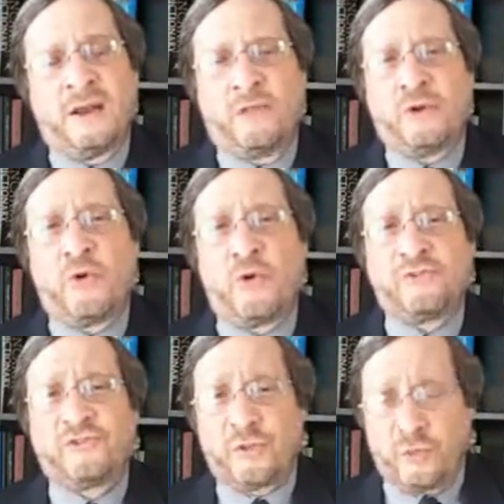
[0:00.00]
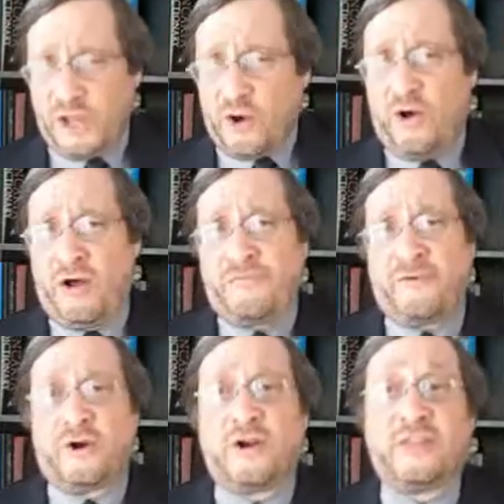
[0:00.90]
Another course that we
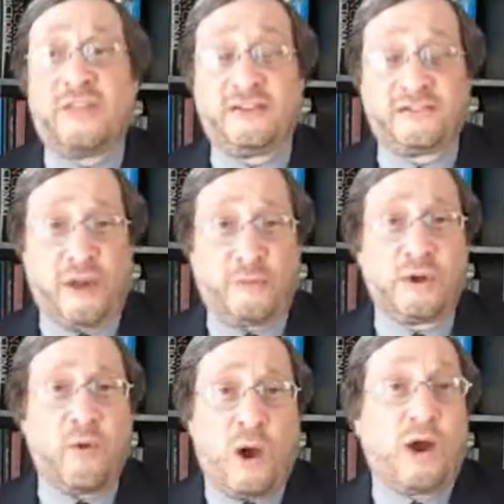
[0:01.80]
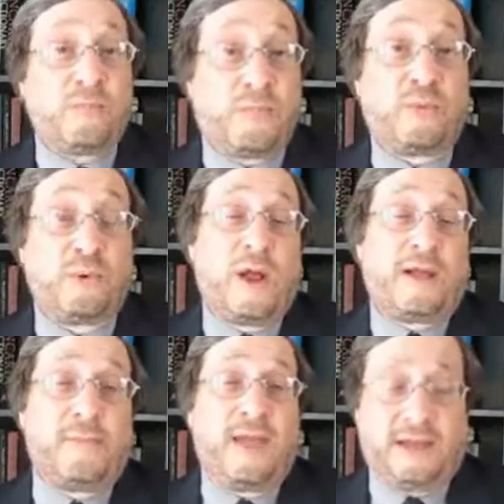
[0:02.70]
offer that is not required but we
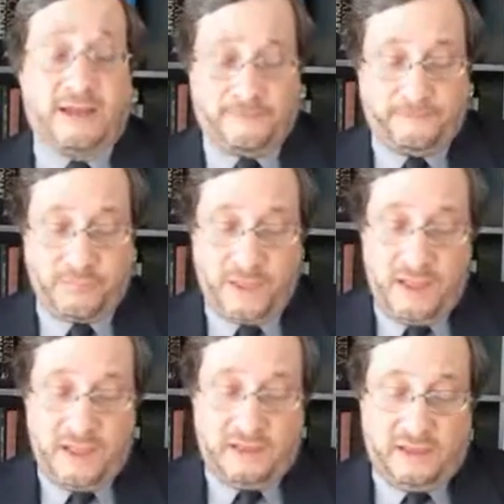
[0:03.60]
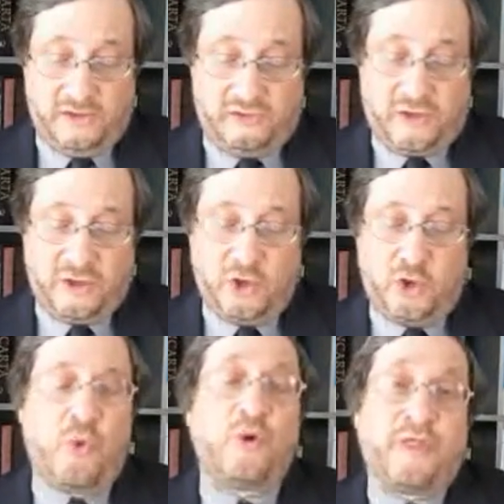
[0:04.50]
recommend it is
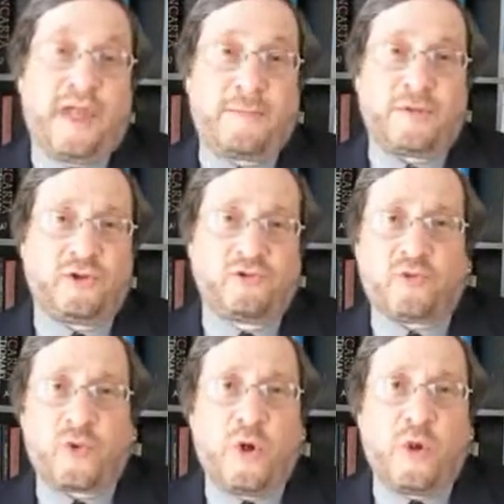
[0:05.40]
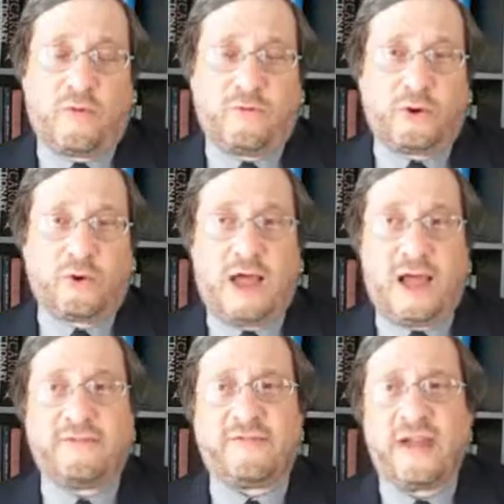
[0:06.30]
You or Them Control Over Your
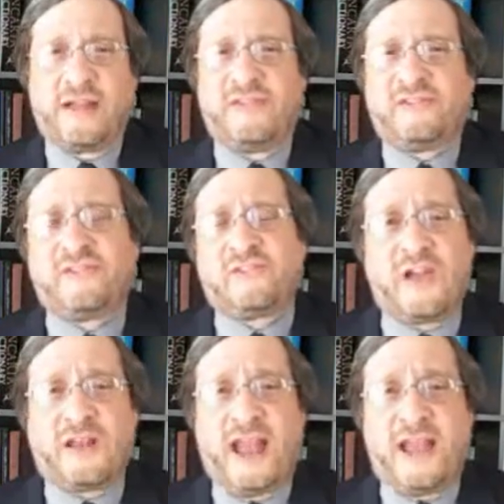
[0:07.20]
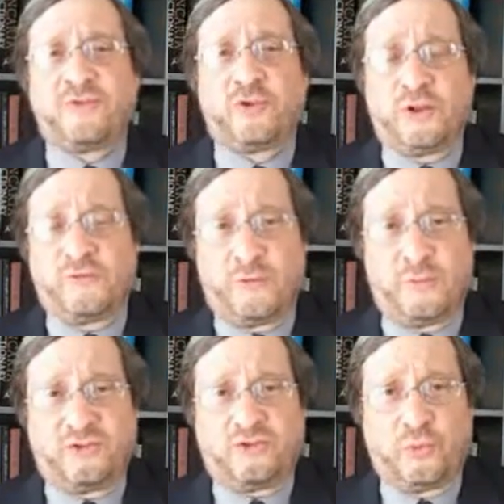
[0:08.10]
Life. This is done after
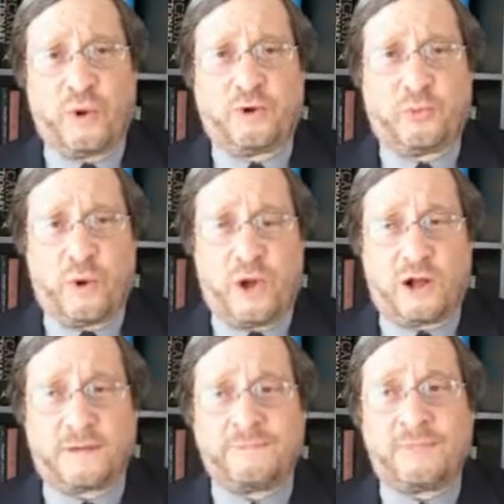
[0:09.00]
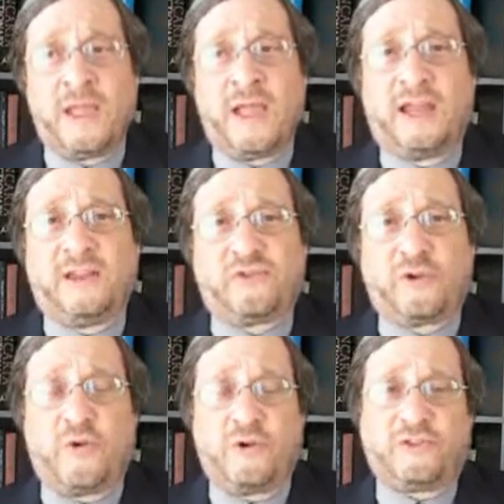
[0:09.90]
Information Right or Wrong, and it's
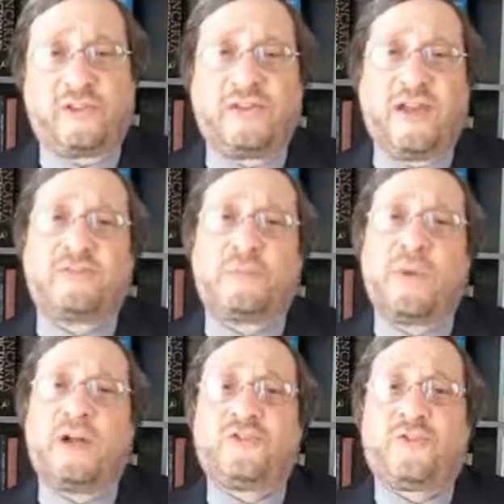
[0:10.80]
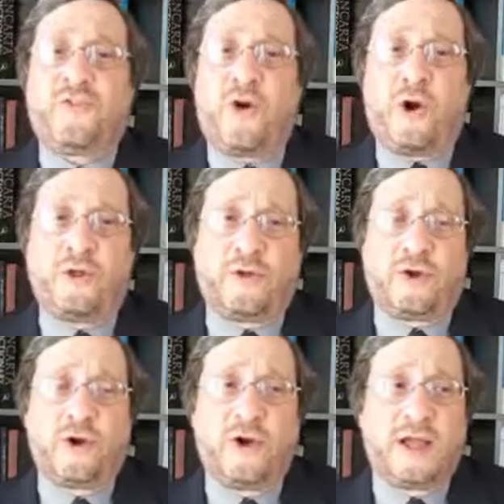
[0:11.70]
a course that takes much
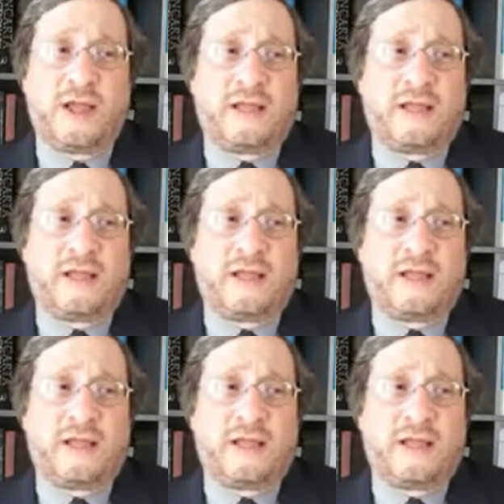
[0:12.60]
farther